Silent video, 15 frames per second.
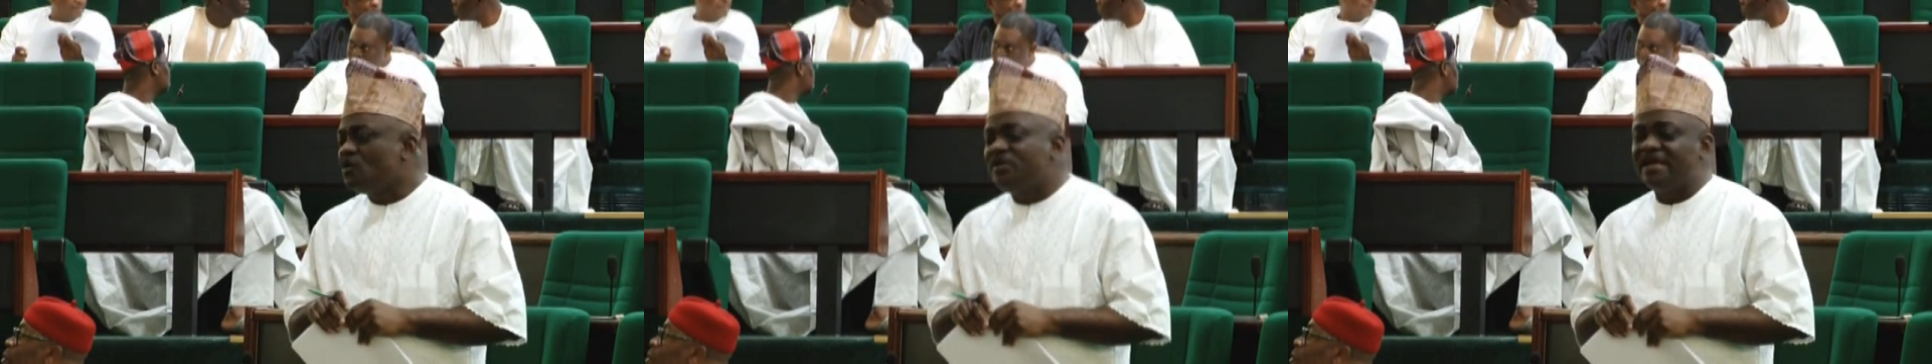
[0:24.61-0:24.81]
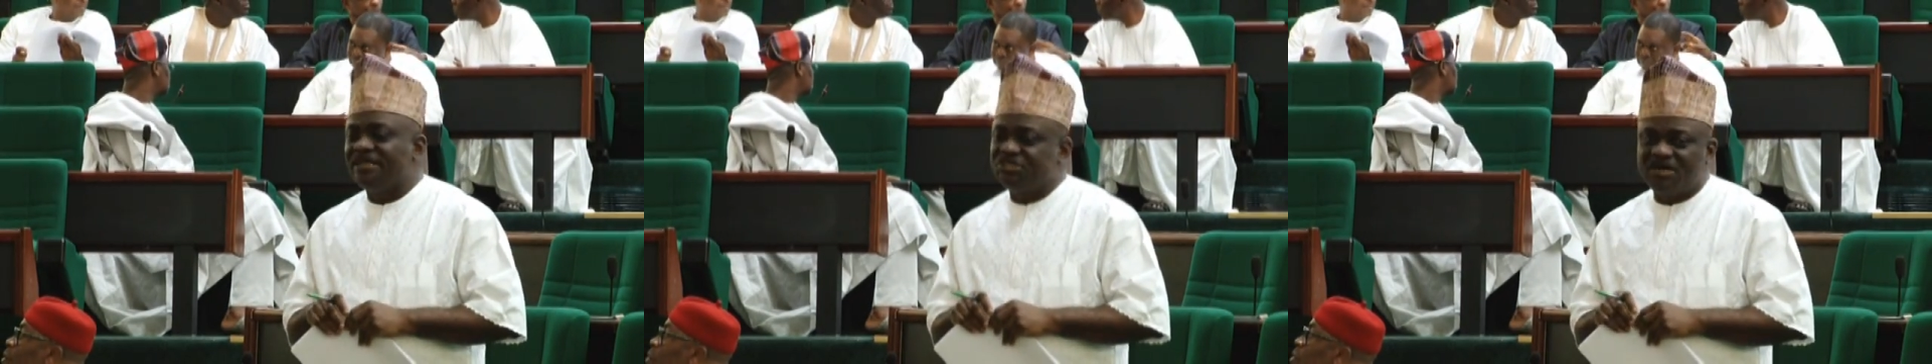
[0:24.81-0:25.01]

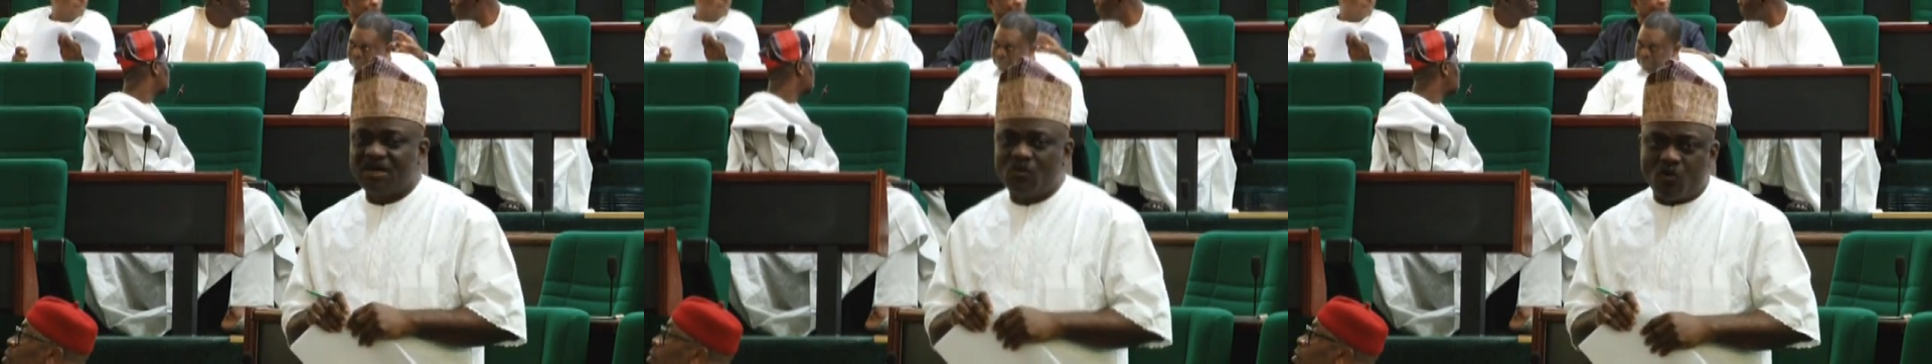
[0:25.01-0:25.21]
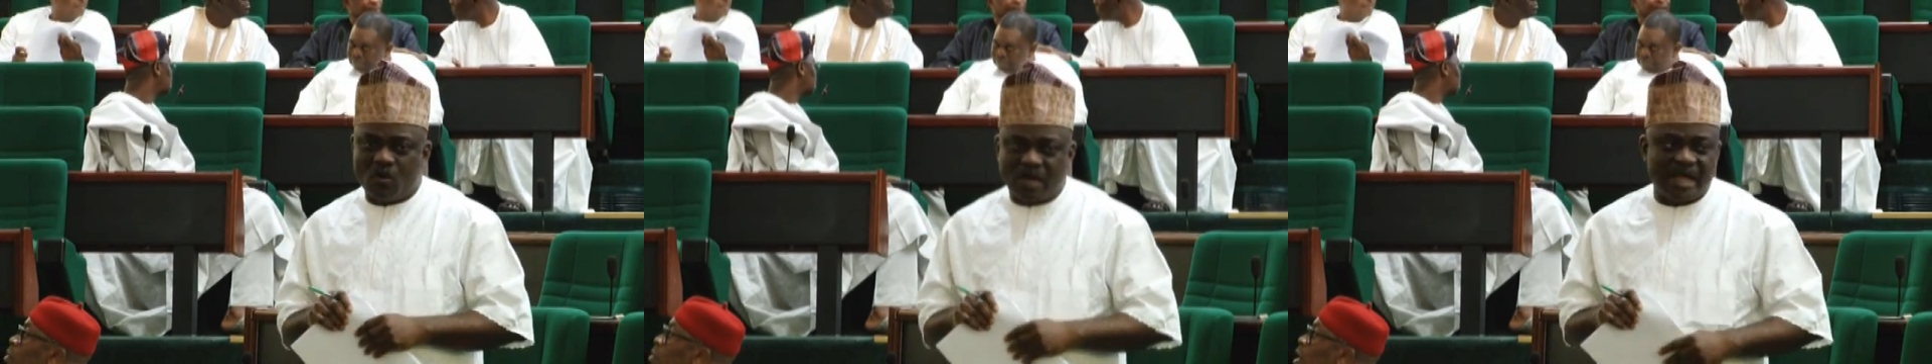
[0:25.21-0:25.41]

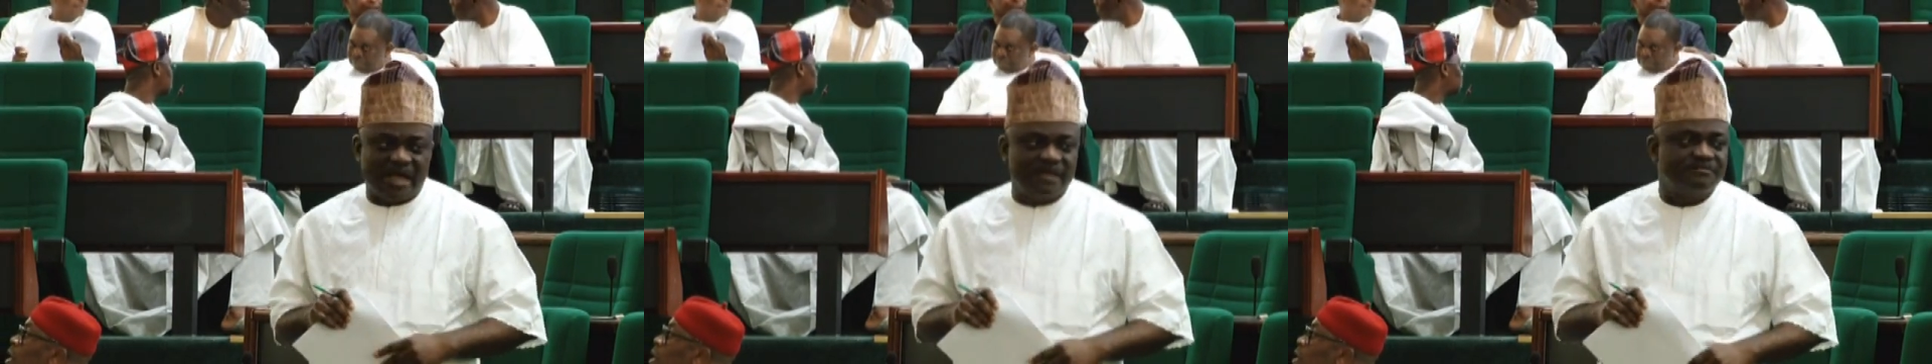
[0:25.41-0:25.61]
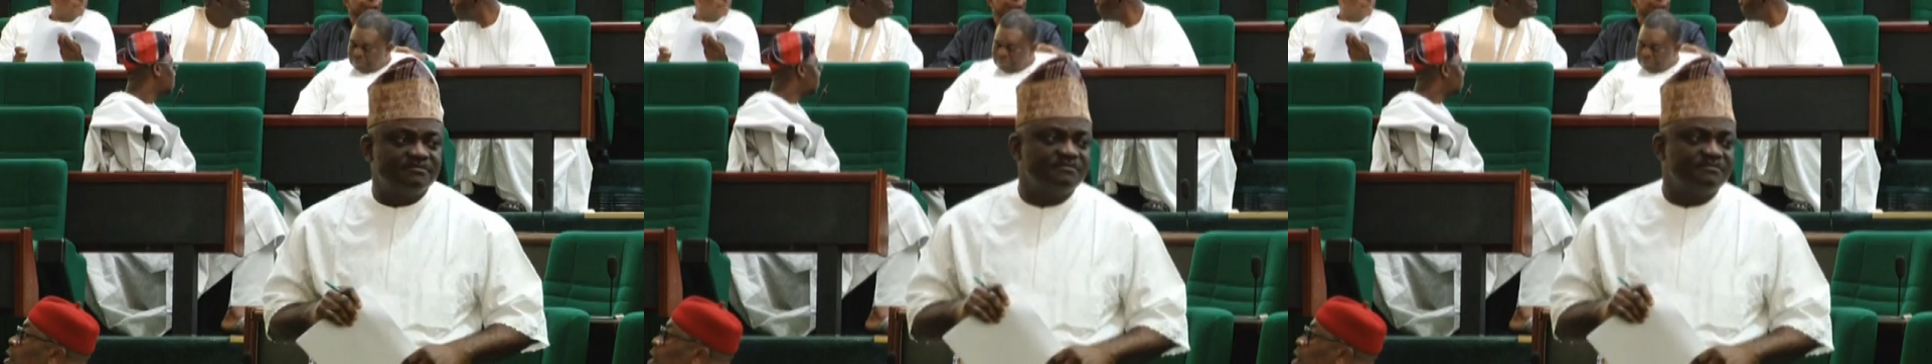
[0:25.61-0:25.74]
Nigerian worker